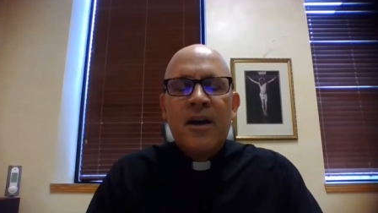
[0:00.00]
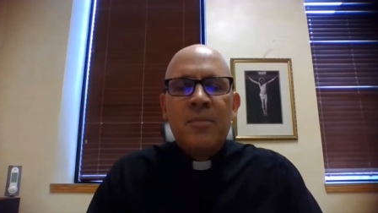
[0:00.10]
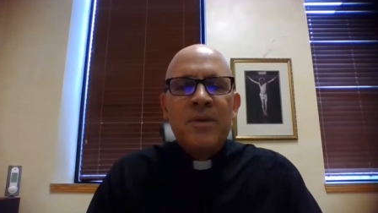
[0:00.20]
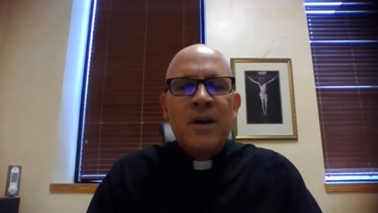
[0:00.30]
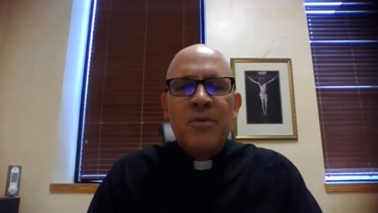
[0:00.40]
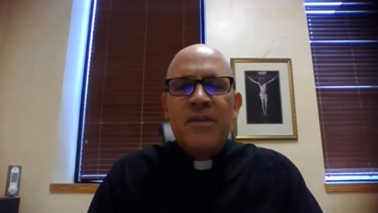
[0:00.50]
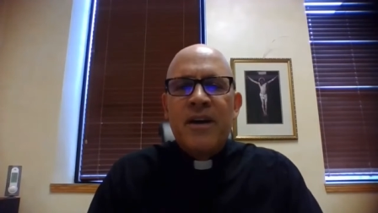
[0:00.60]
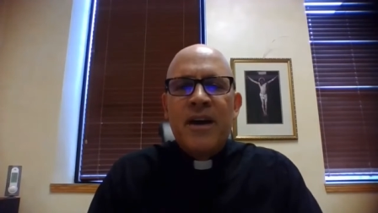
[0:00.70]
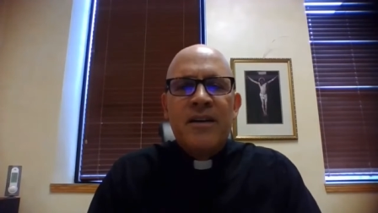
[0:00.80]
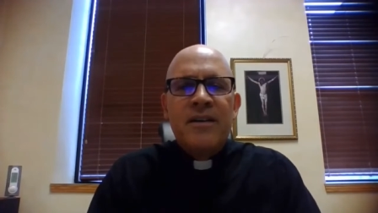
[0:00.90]
helped out with
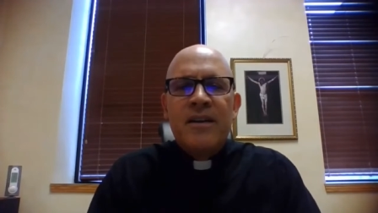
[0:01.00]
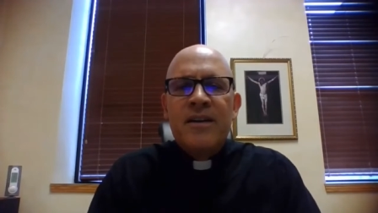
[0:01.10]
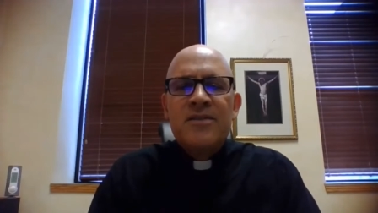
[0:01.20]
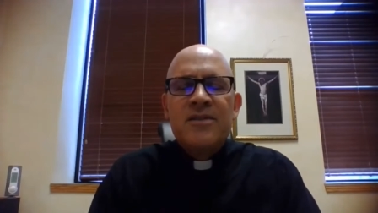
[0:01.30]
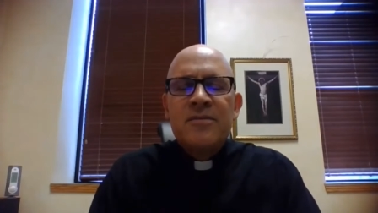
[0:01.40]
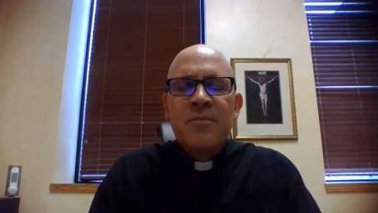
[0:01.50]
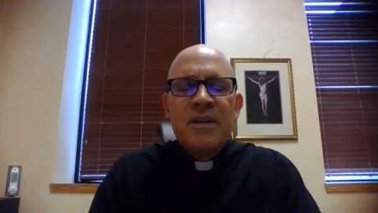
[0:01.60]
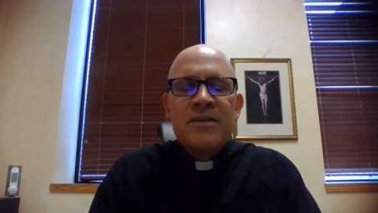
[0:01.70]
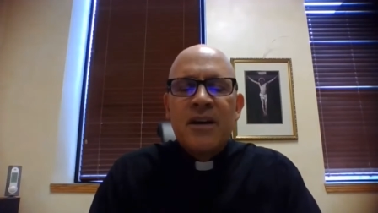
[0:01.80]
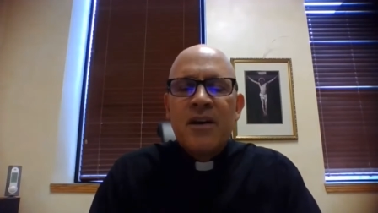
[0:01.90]
that. And it's just
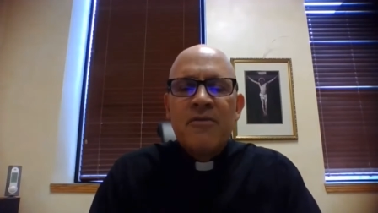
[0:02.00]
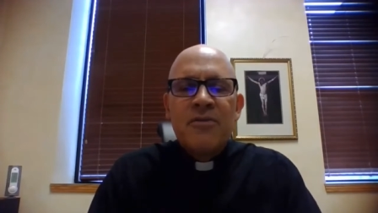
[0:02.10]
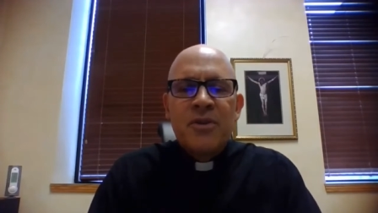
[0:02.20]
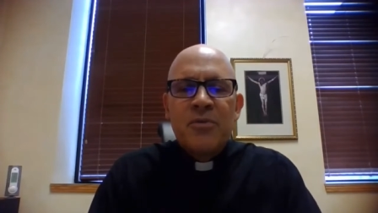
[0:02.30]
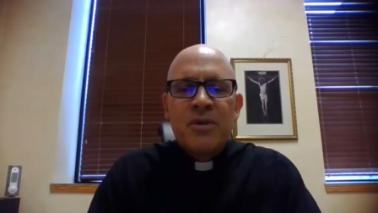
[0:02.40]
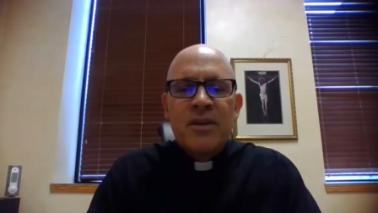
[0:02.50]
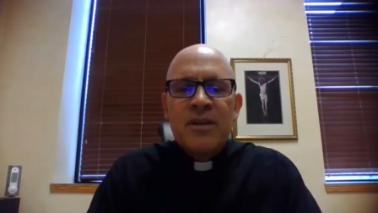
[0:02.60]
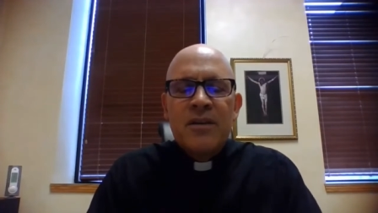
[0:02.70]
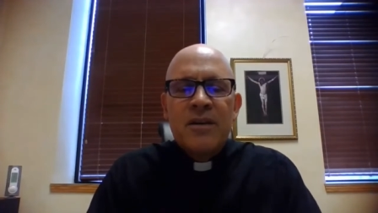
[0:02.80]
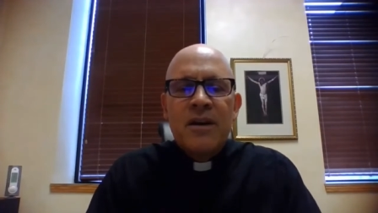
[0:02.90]
amazing how
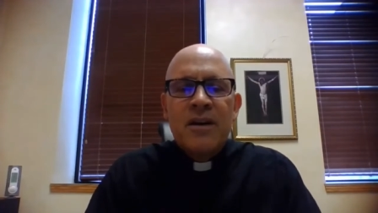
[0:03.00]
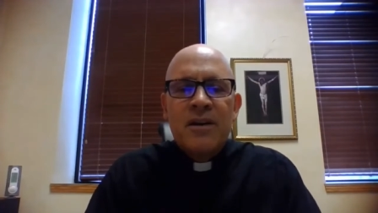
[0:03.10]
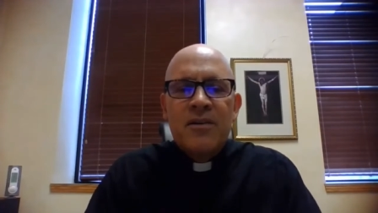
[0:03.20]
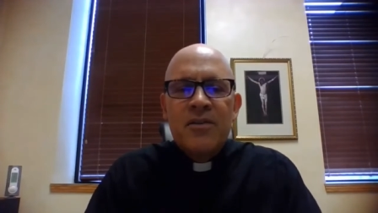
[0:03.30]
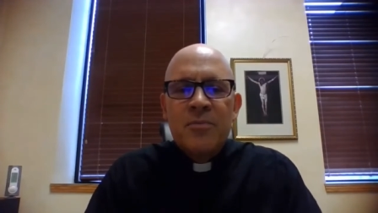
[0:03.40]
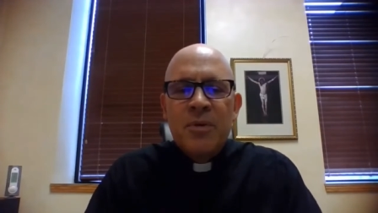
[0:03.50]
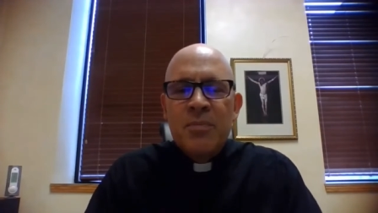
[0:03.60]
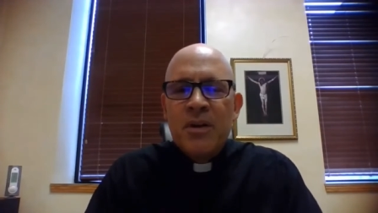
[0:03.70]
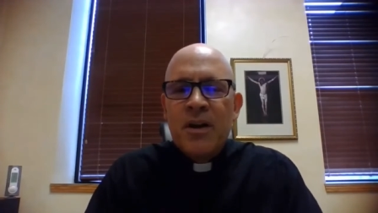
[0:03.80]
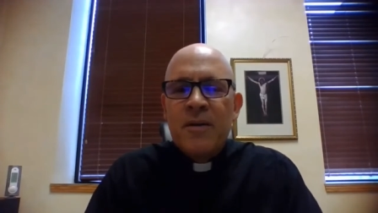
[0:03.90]
frequently uh, good
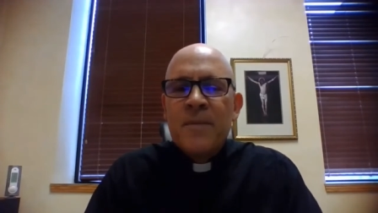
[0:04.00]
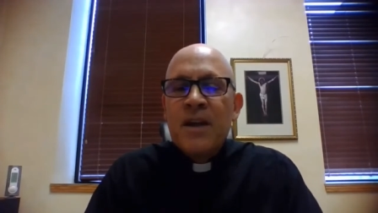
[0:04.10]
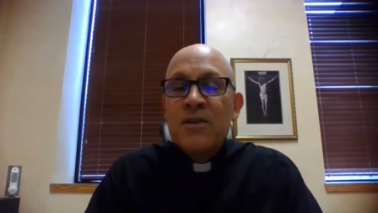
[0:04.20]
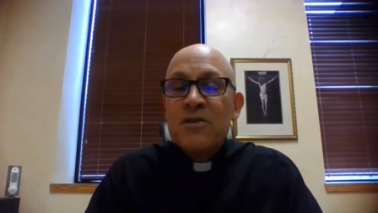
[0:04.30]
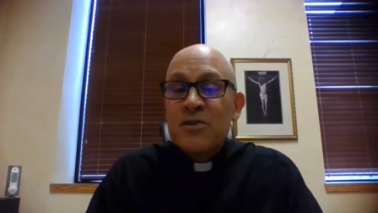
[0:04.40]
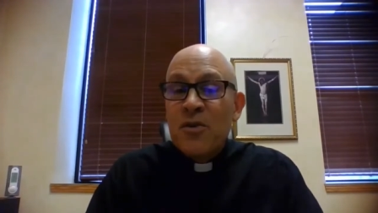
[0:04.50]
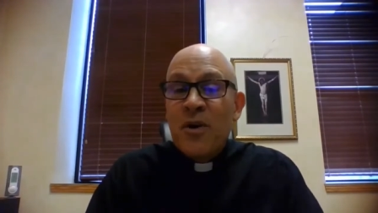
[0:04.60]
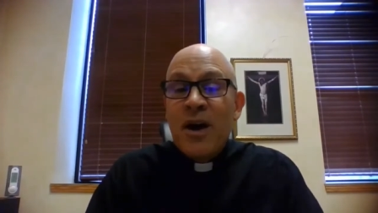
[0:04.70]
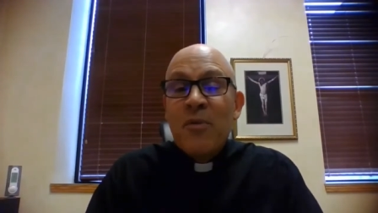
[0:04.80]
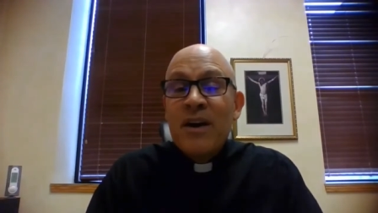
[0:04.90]
people are.
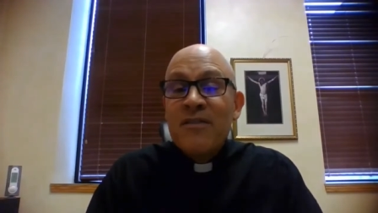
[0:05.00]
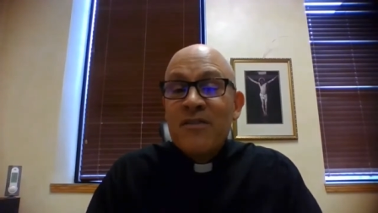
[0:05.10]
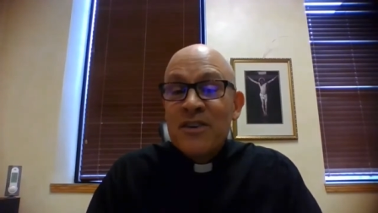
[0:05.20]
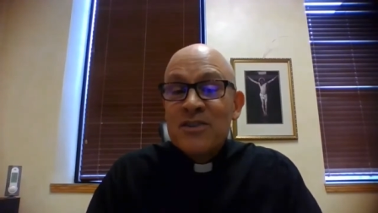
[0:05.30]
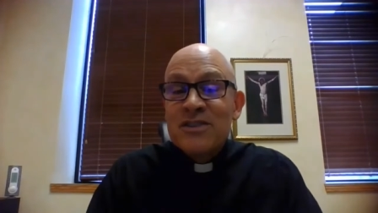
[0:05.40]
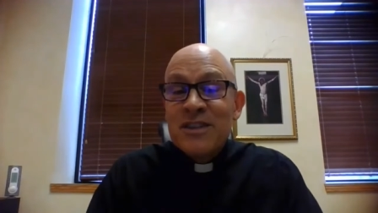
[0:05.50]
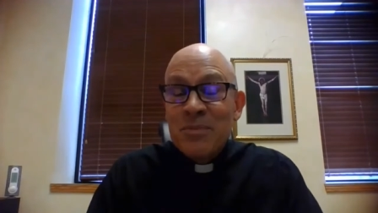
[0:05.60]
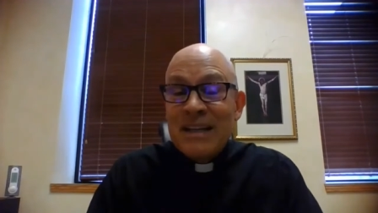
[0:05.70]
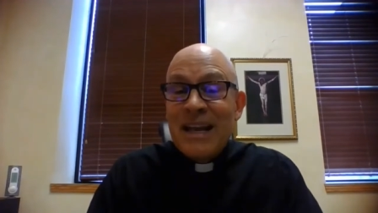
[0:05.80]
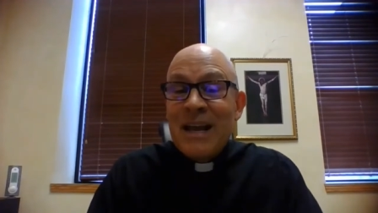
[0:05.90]
So I want to finish
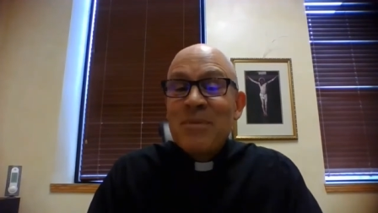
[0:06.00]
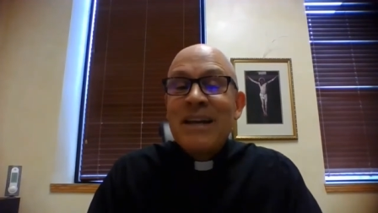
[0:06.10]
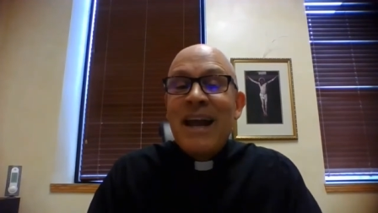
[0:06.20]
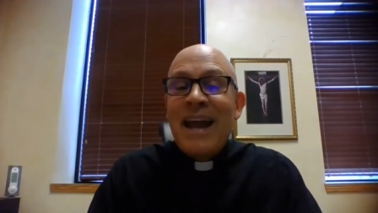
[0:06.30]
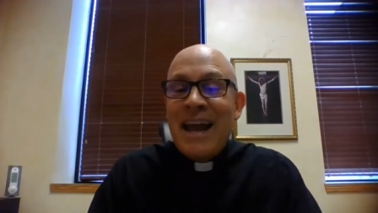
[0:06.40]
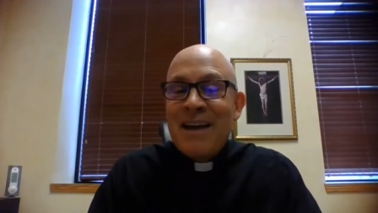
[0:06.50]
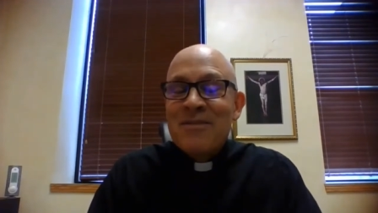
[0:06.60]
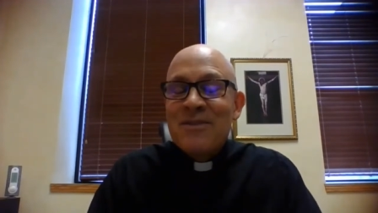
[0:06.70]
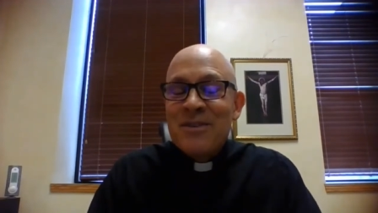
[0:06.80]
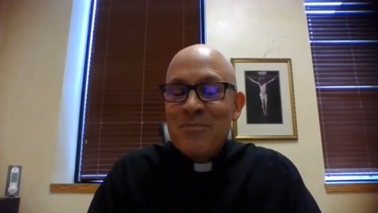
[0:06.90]
something that happened
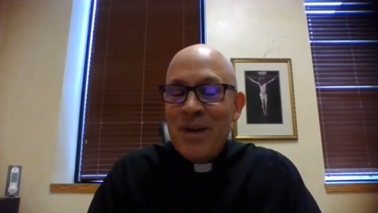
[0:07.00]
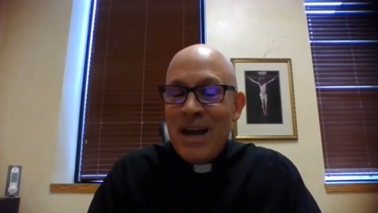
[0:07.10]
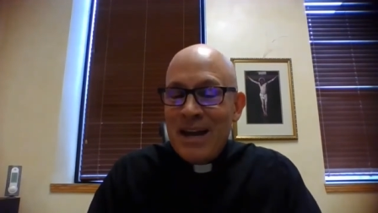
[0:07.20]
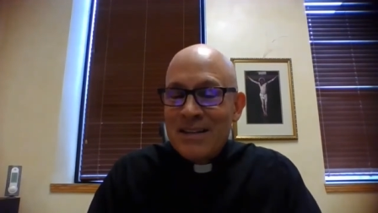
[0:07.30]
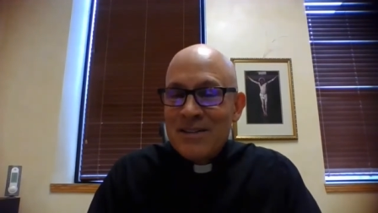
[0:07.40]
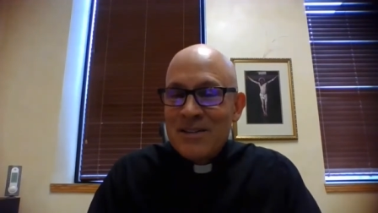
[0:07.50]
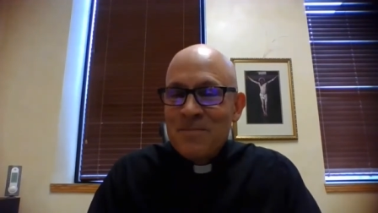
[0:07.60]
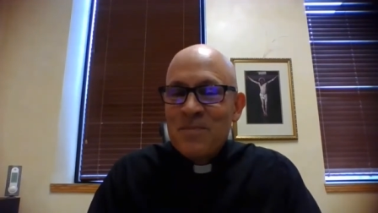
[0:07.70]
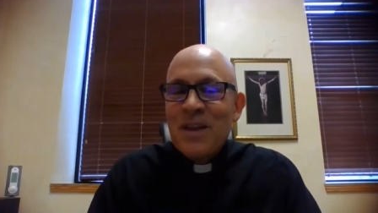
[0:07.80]
after the Mass.